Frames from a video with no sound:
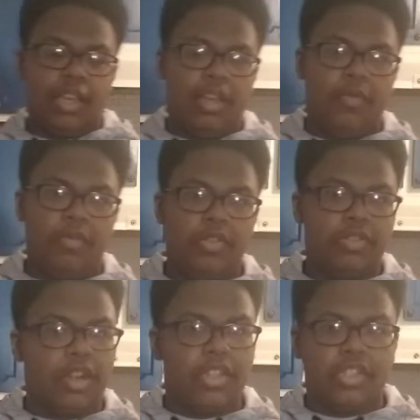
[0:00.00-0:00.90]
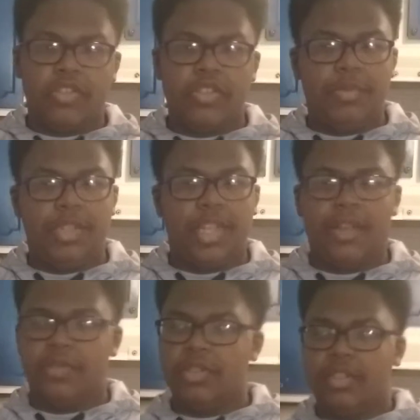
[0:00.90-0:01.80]
when you start stirring, it'll be
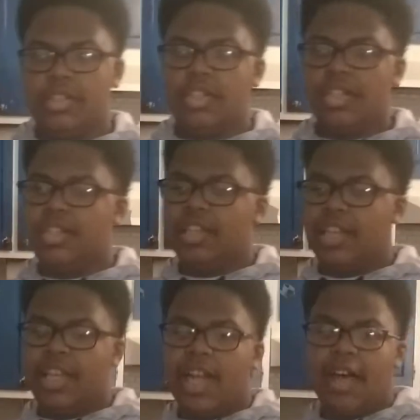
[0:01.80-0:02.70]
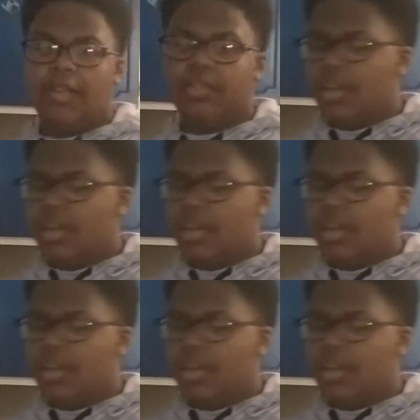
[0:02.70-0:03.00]
like real good to get out